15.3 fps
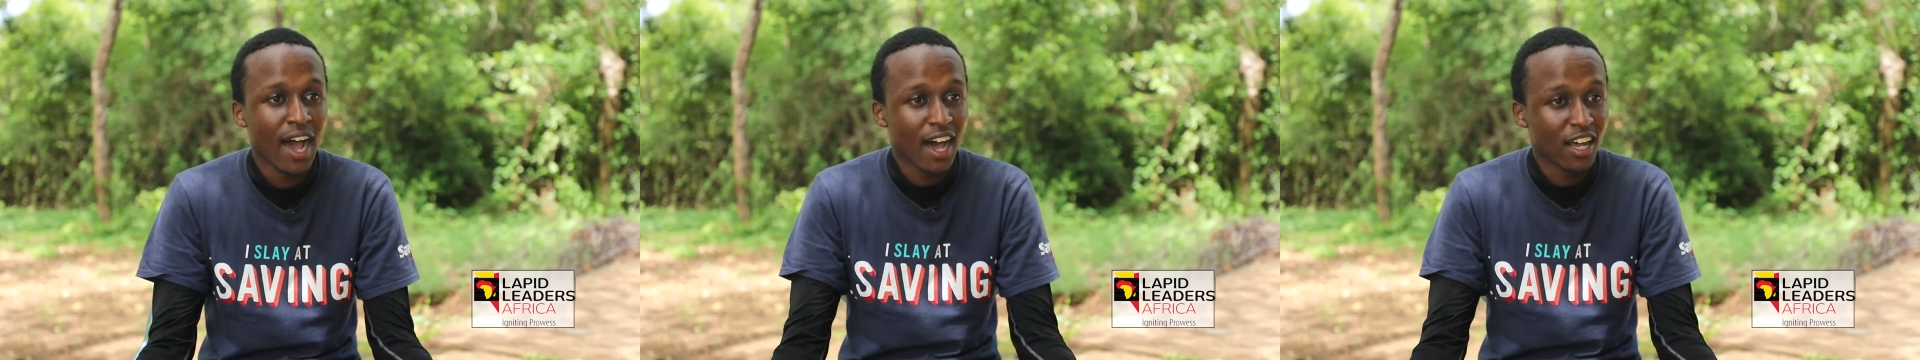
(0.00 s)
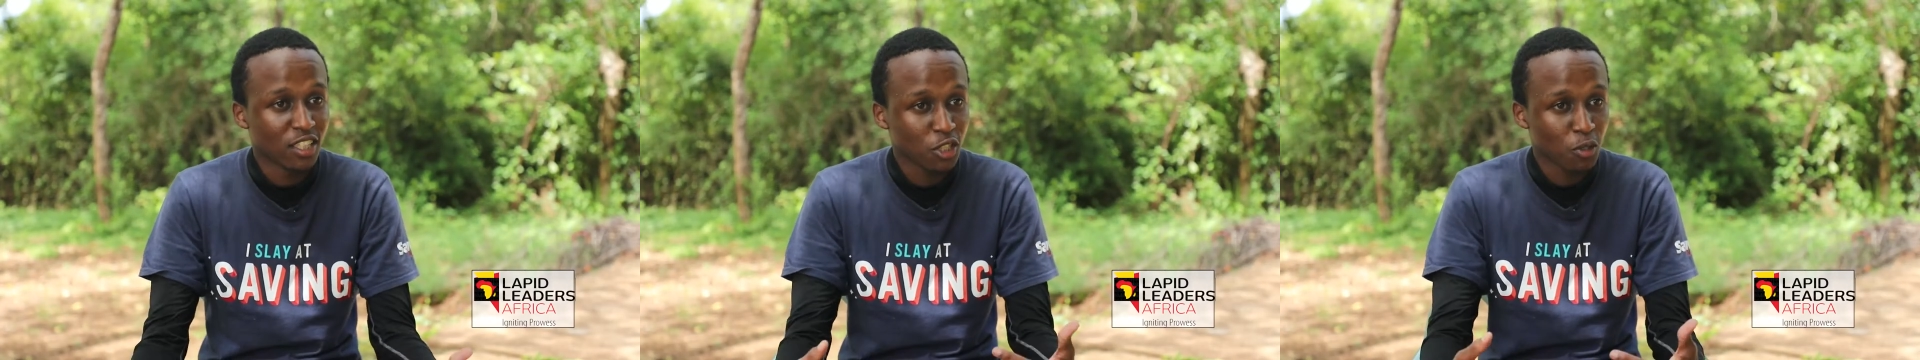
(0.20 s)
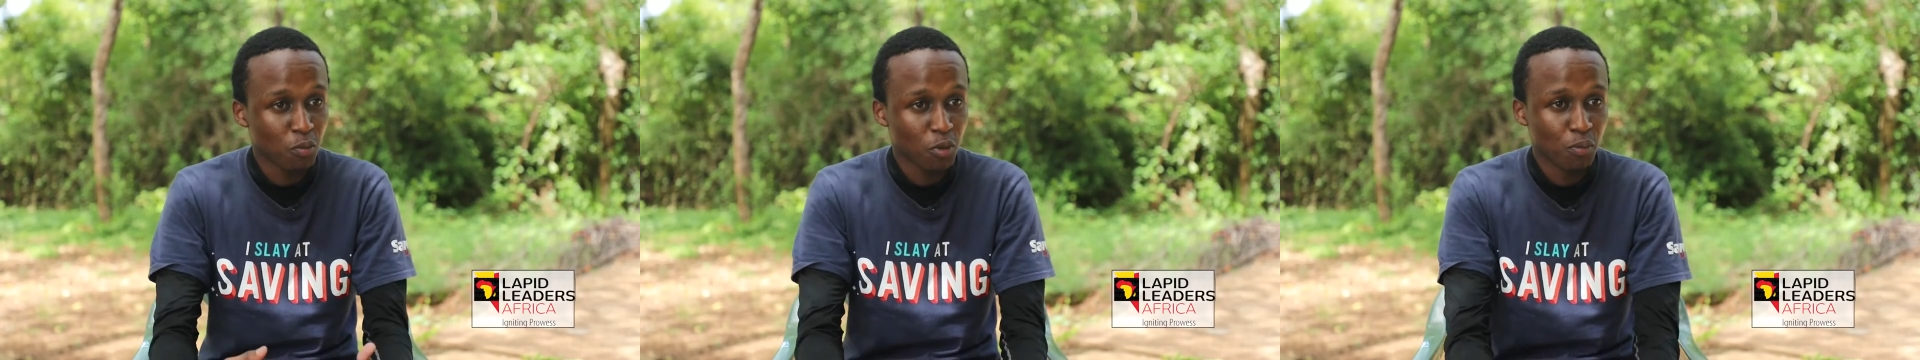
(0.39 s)

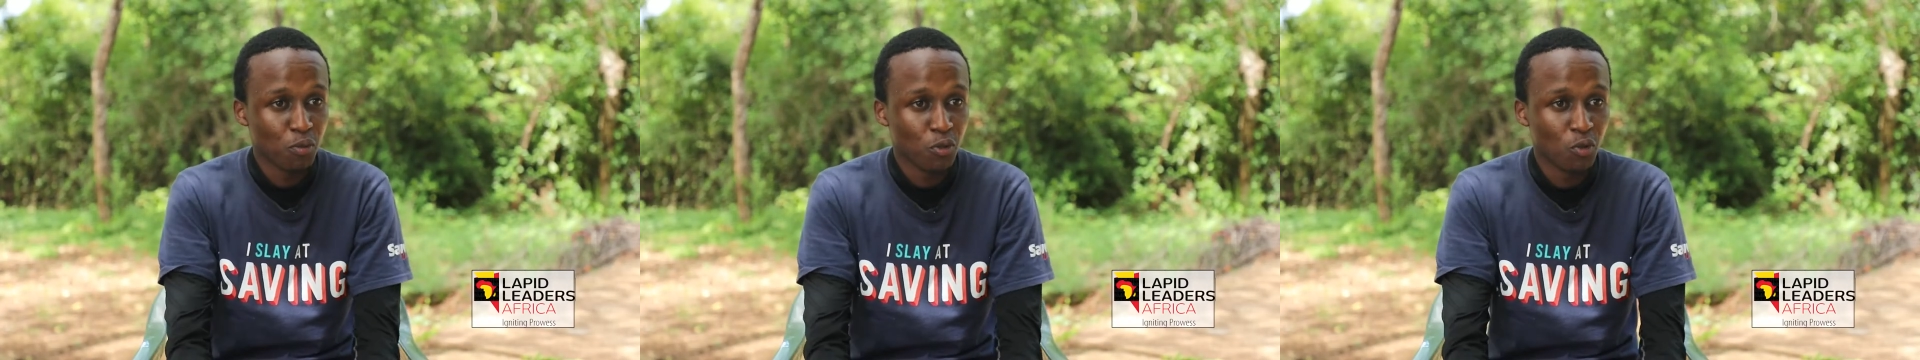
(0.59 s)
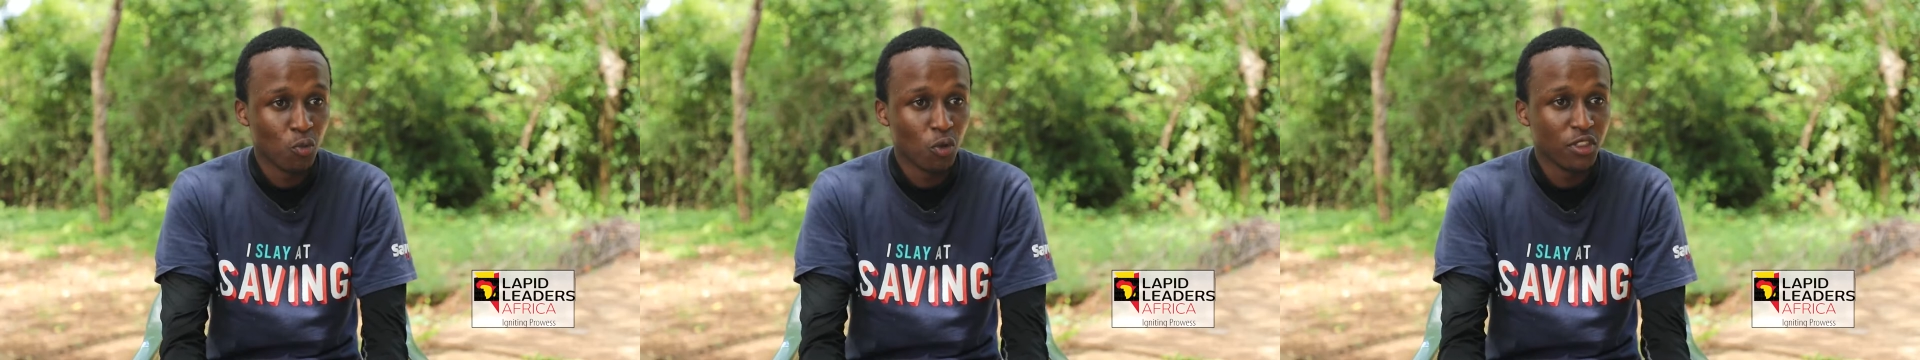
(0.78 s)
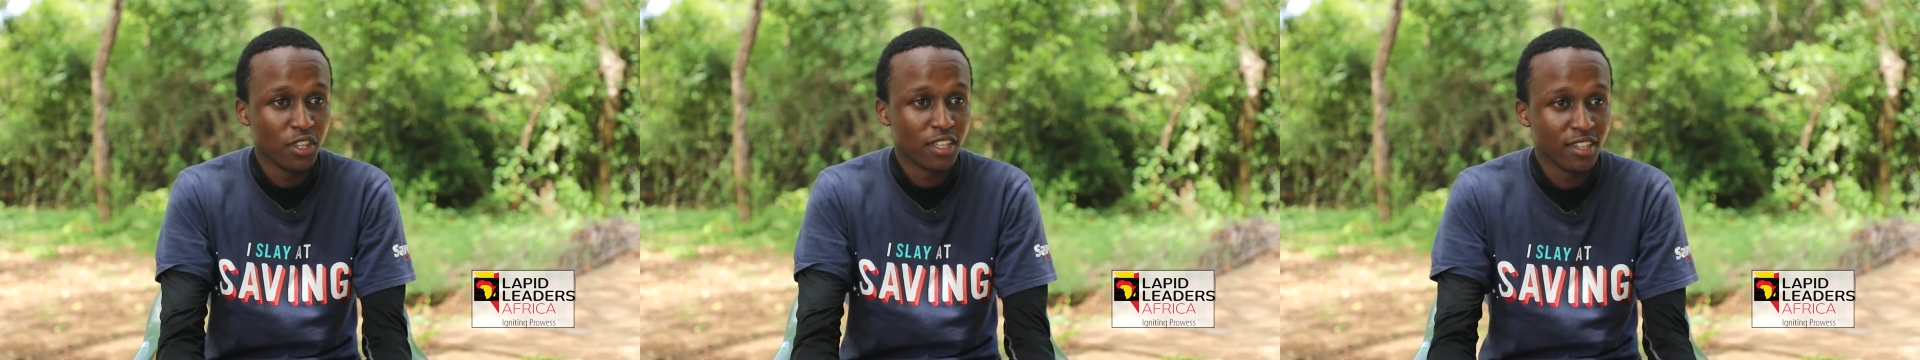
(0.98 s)
ask people
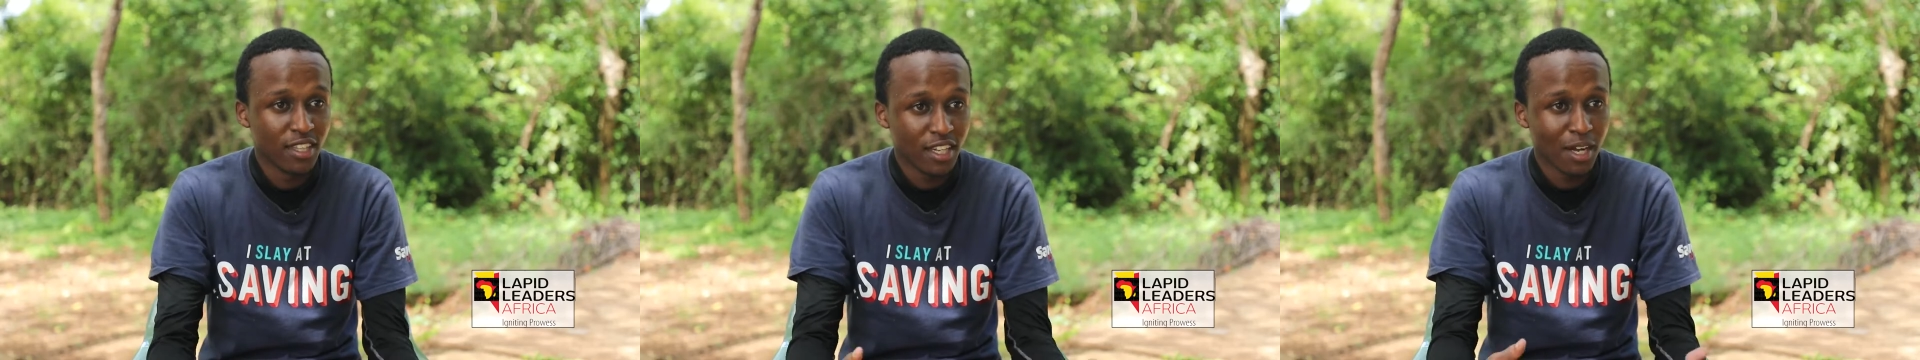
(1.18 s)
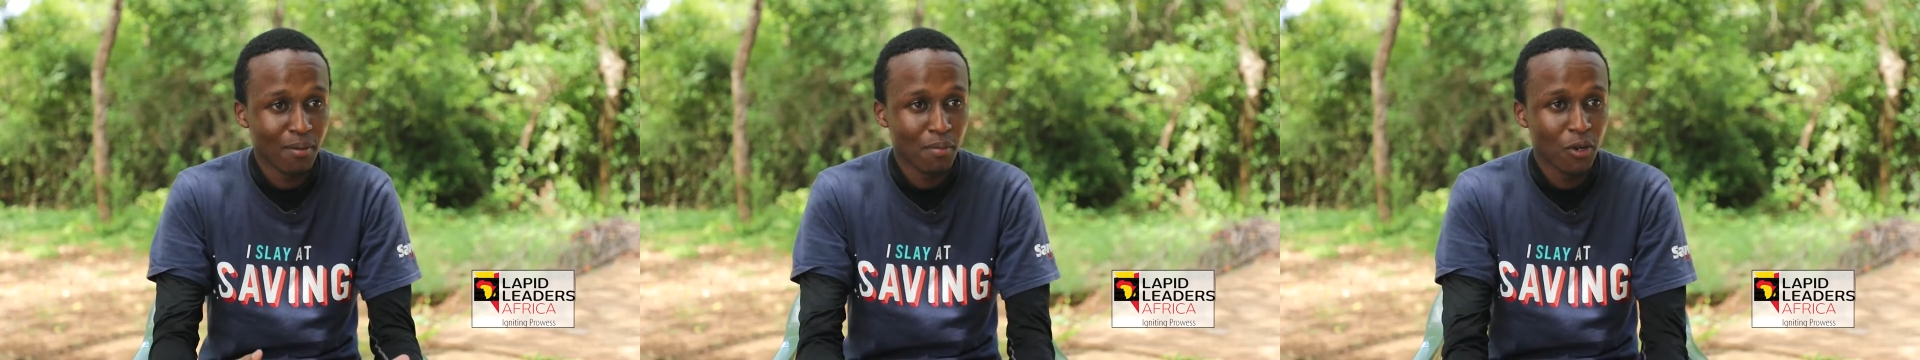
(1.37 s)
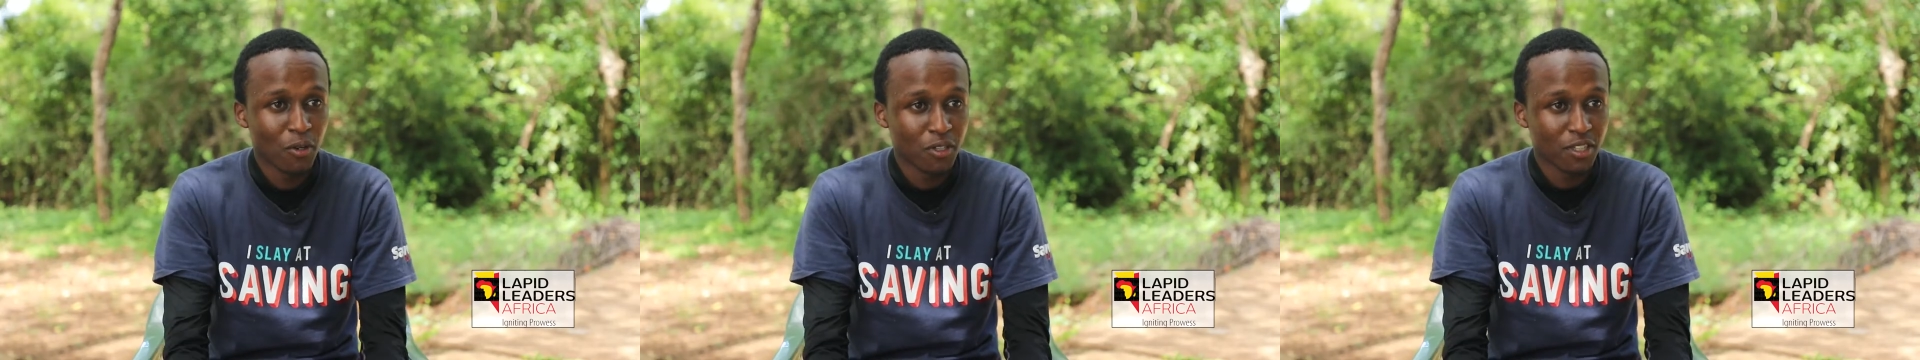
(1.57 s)
what they think
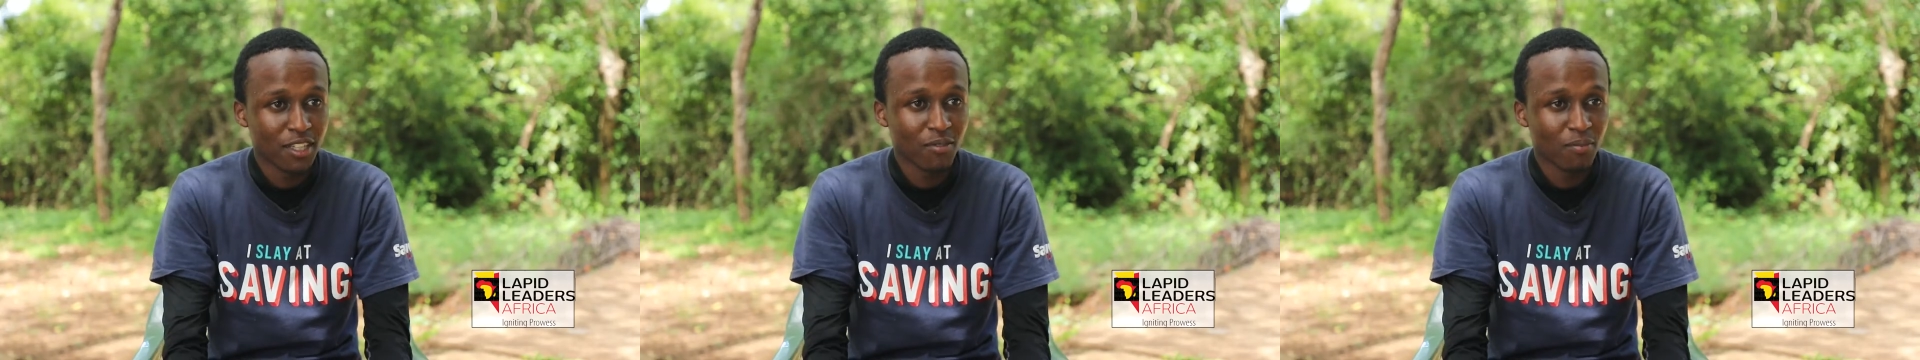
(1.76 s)
about,